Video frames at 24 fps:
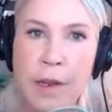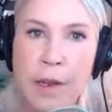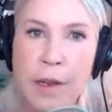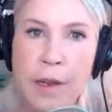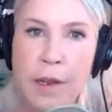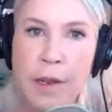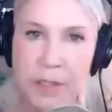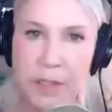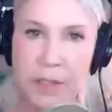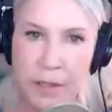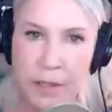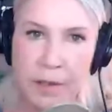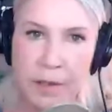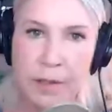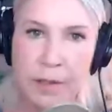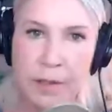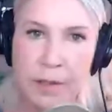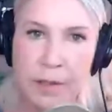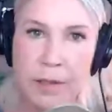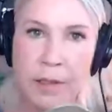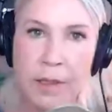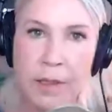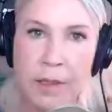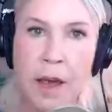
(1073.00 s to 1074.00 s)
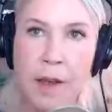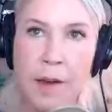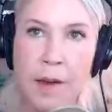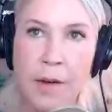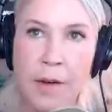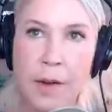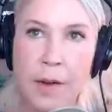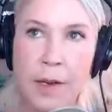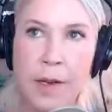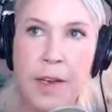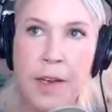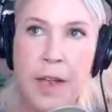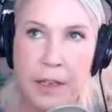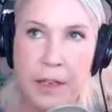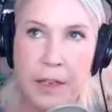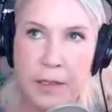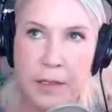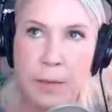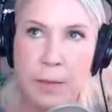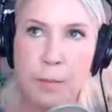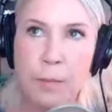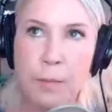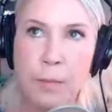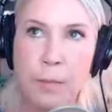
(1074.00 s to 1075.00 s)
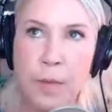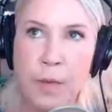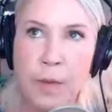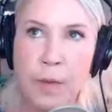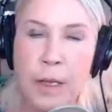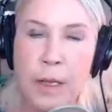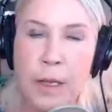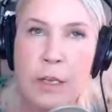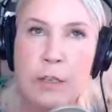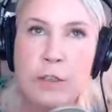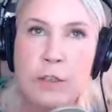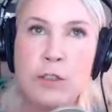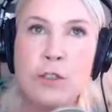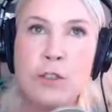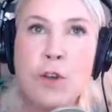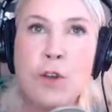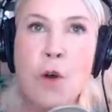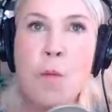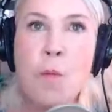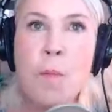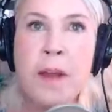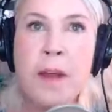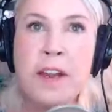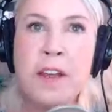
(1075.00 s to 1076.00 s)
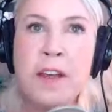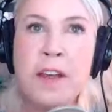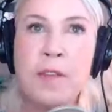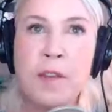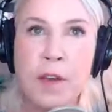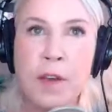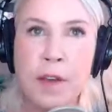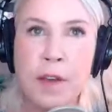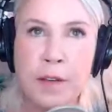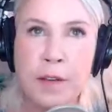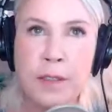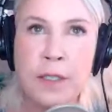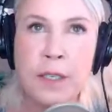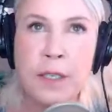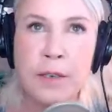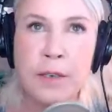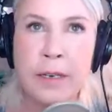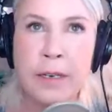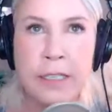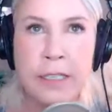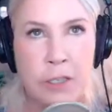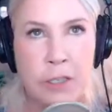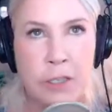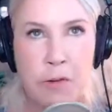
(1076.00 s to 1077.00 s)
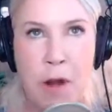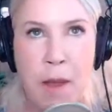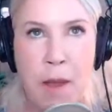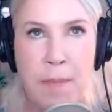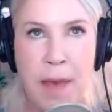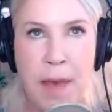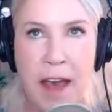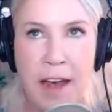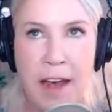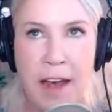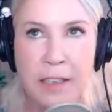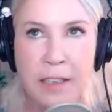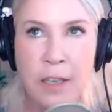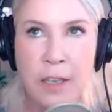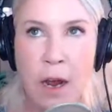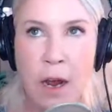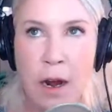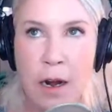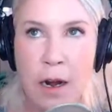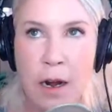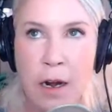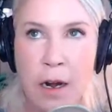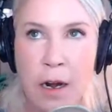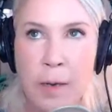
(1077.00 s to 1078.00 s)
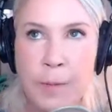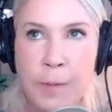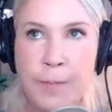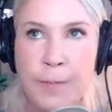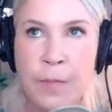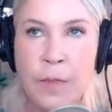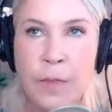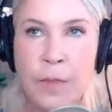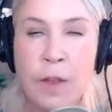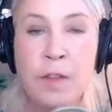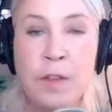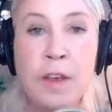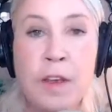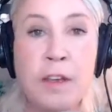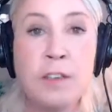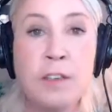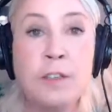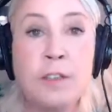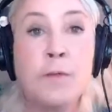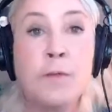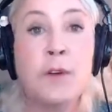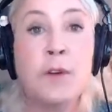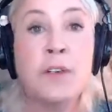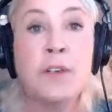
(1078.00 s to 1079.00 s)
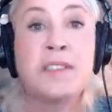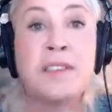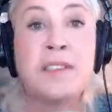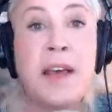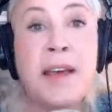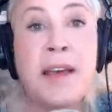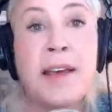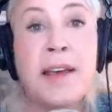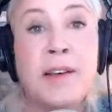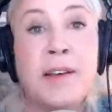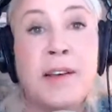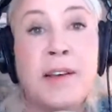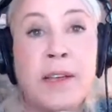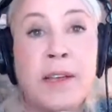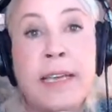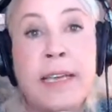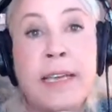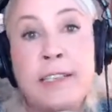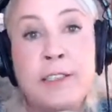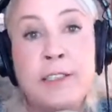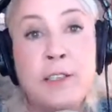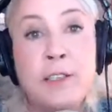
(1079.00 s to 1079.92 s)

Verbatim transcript: the sense that yes, so many things that are Instagram ads are things for sale, easy